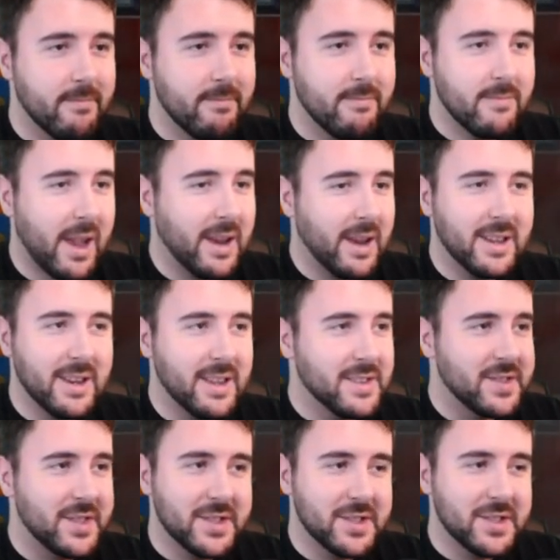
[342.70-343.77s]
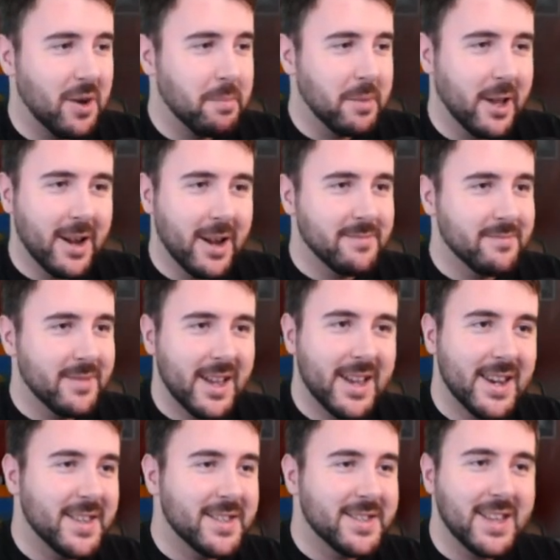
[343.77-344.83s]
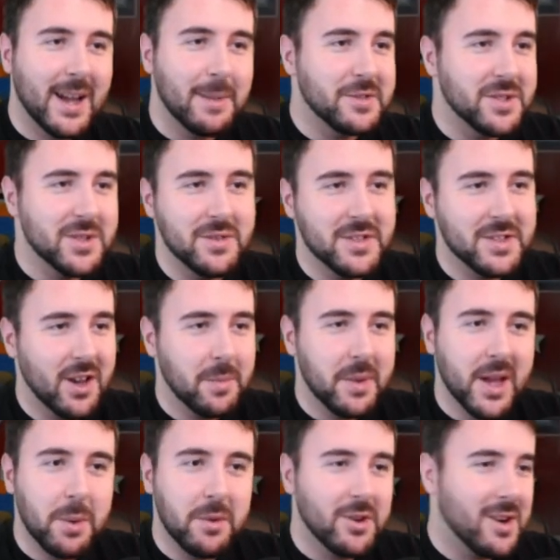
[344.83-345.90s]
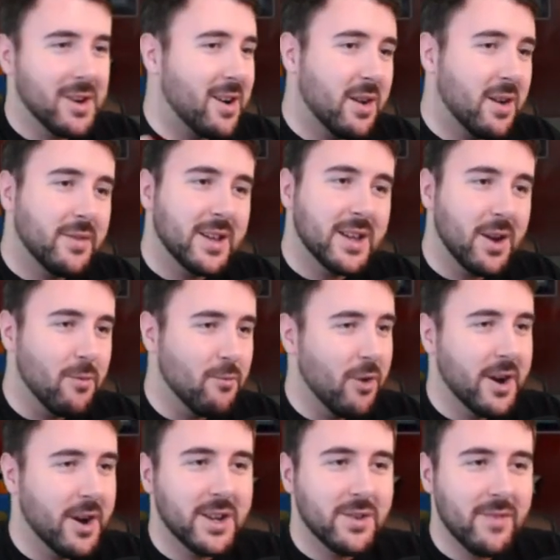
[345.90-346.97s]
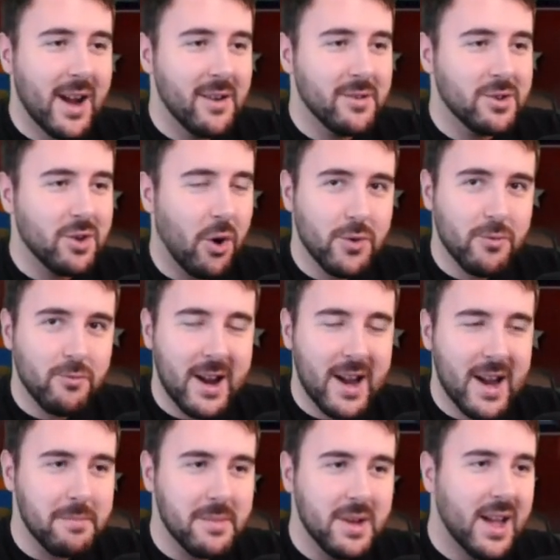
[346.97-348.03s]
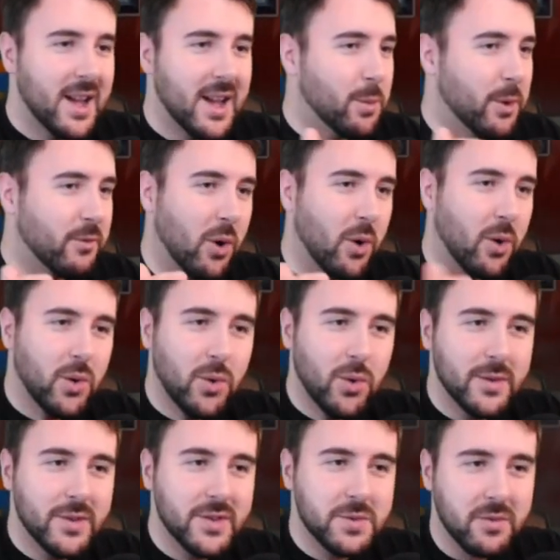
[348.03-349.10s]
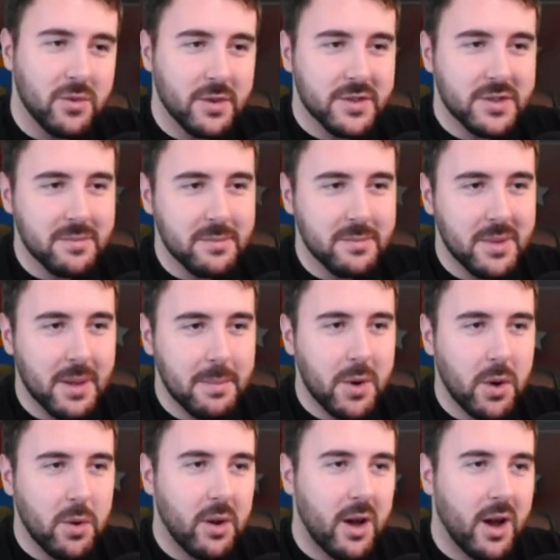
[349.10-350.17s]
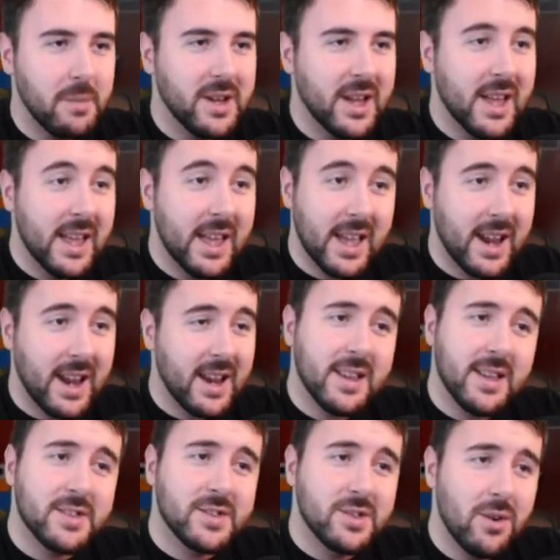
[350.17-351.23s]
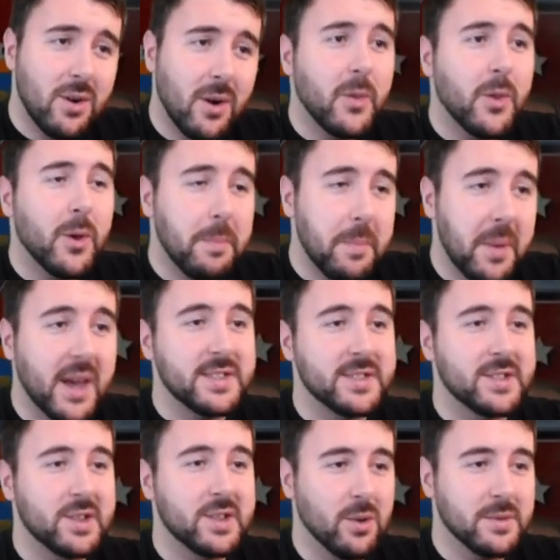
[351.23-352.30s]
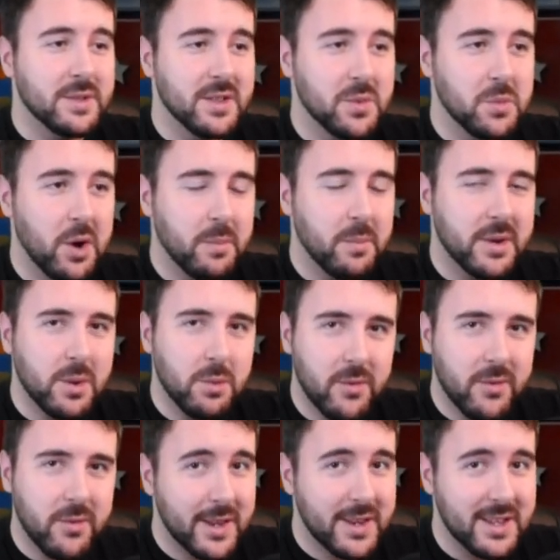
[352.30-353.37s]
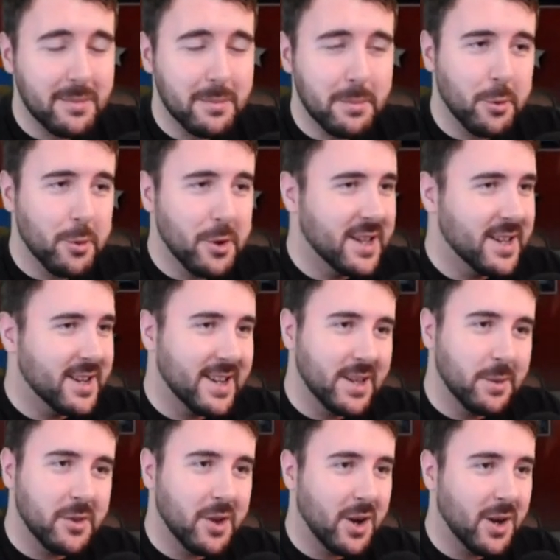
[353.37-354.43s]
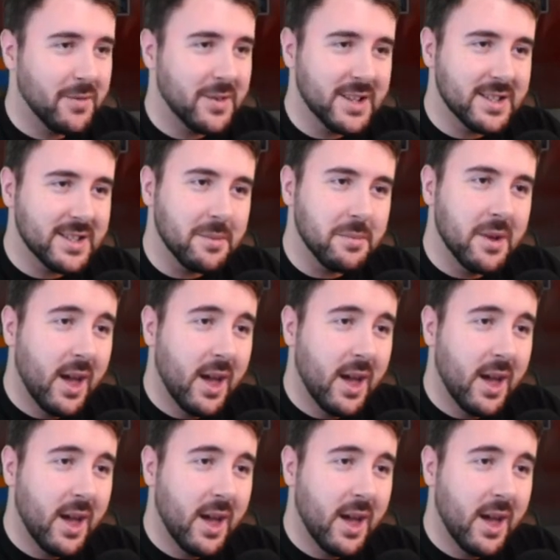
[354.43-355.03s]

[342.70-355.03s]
And it is the star player. It is the absolute star player. We've got a halfling riding around on a ram. We've got horns, we've got some Blood Bowl armor. It is not the best sculpt in the world, but it will fit in brilliantly with your halfling team.